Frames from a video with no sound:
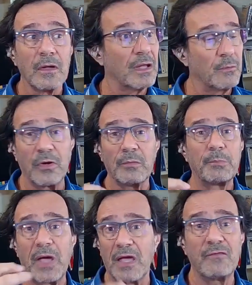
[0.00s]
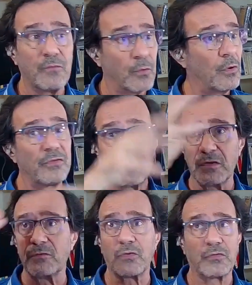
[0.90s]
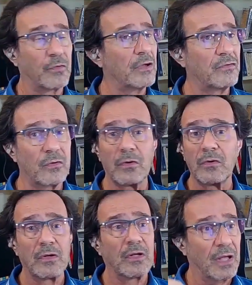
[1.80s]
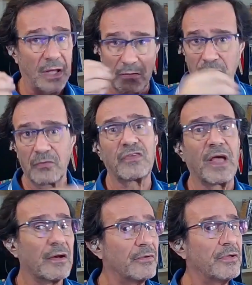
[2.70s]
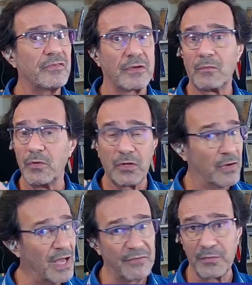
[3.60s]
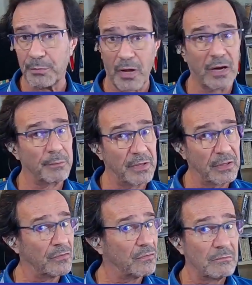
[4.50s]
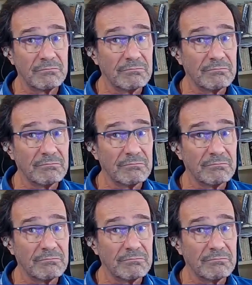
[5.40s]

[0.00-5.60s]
and we are paying for all this infrastructure and their salaries, and we don't have the product because